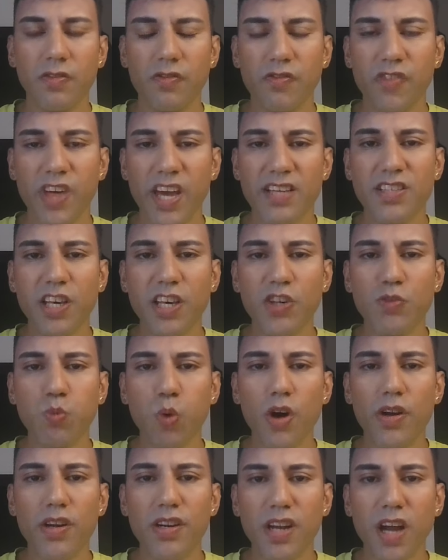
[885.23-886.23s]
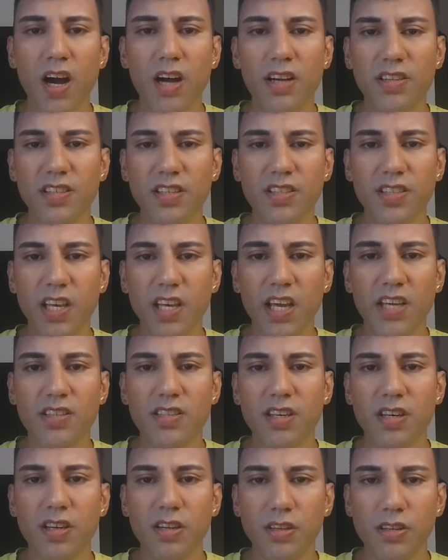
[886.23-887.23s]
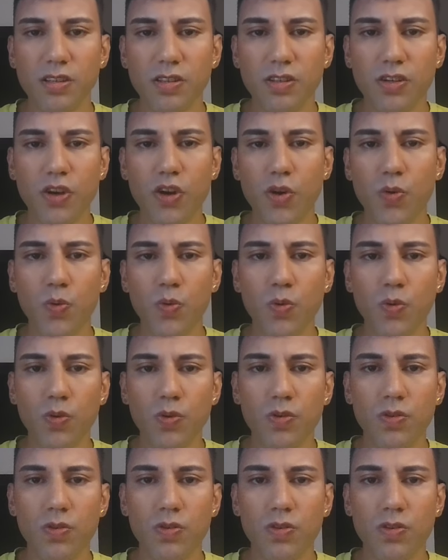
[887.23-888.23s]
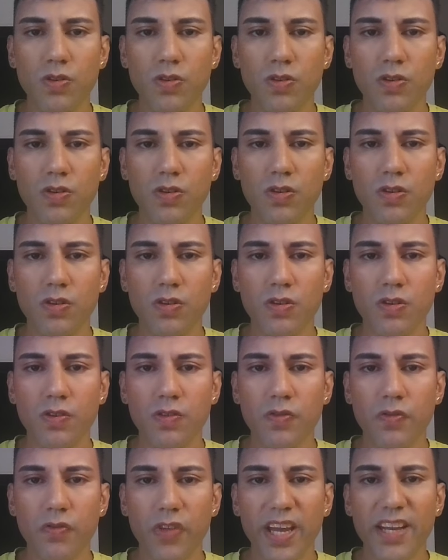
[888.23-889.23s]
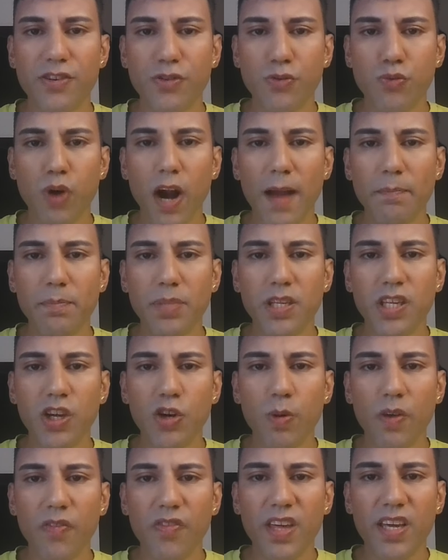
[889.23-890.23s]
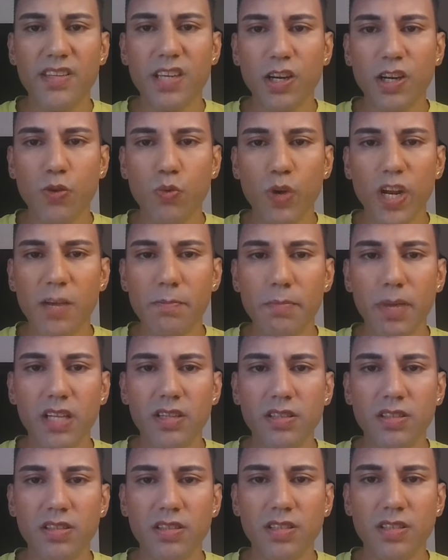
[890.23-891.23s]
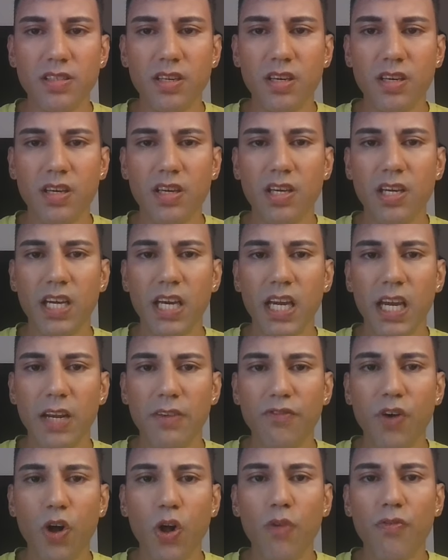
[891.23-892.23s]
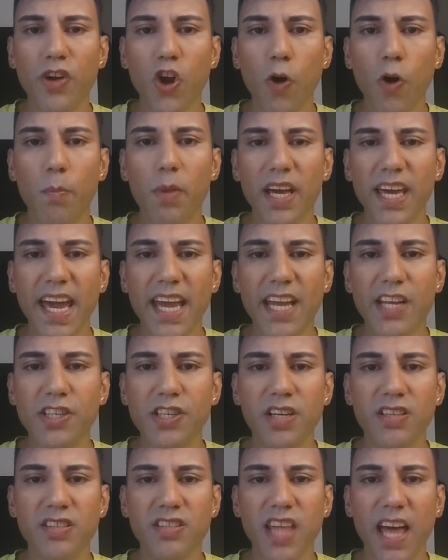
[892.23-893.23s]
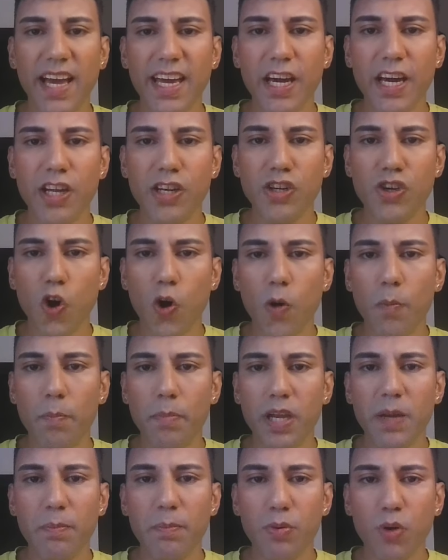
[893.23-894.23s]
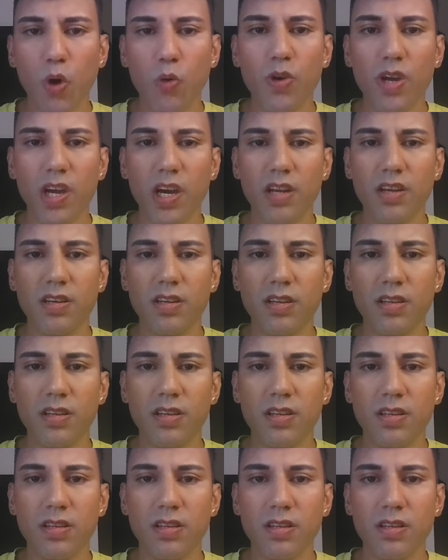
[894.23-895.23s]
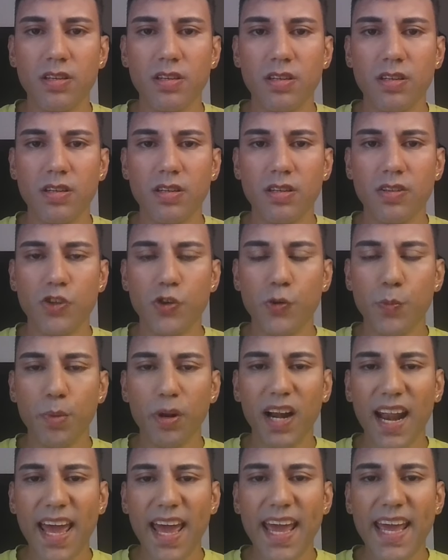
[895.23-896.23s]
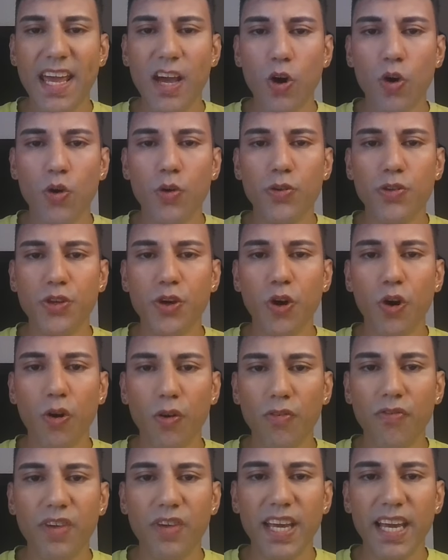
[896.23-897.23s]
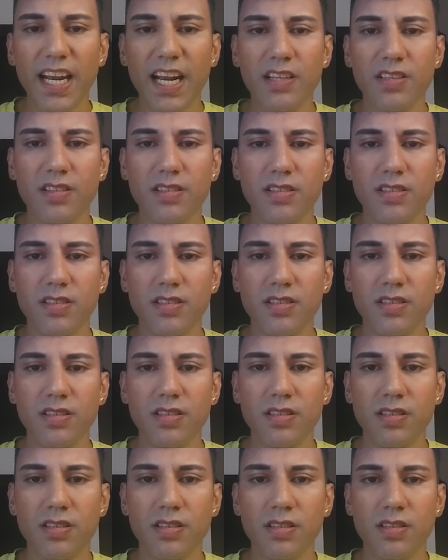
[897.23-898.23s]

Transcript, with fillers: This is what narcissists do. They trap you with these agreements involving obligations that cannot be broken to play on your feelings.